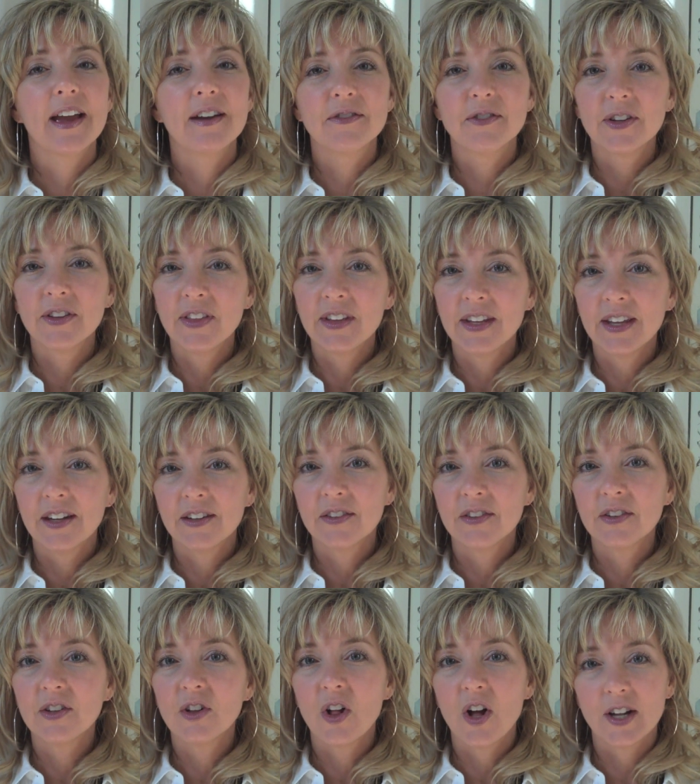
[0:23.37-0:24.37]
everything out of
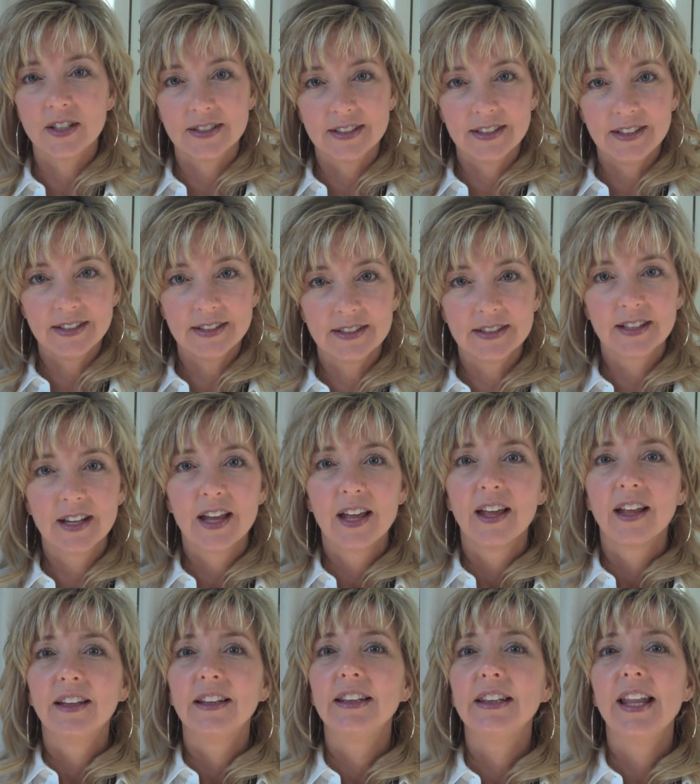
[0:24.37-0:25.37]
the closet,
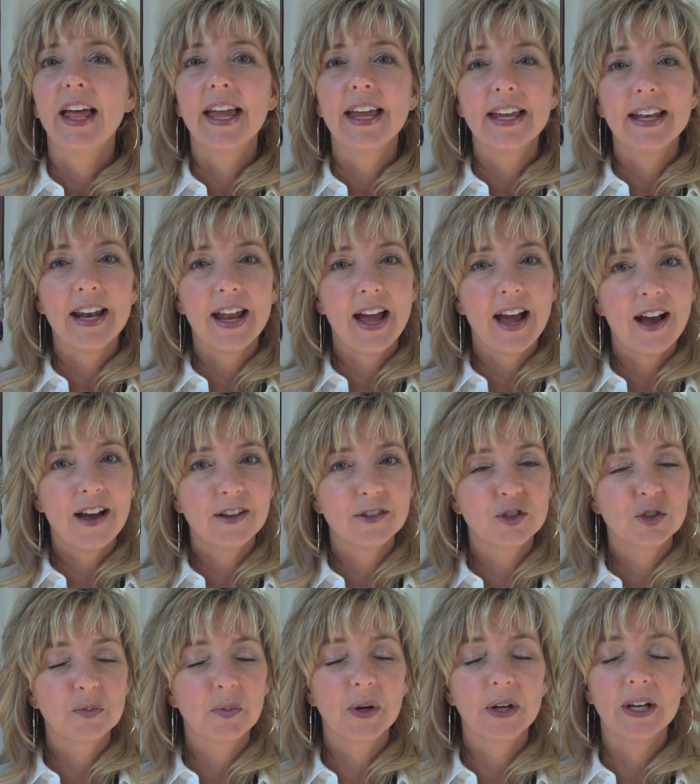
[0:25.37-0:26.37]
lay it out,
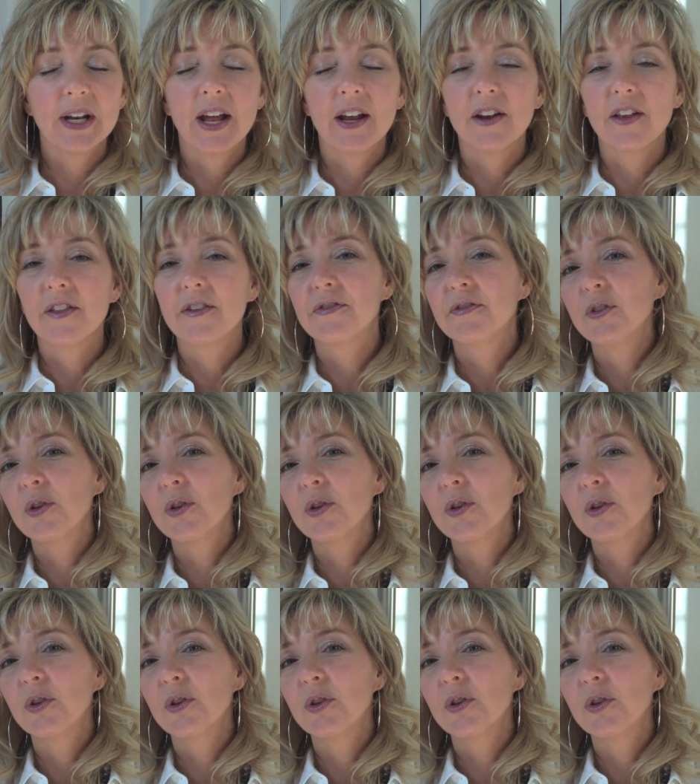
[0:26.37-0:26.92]
spread it out on the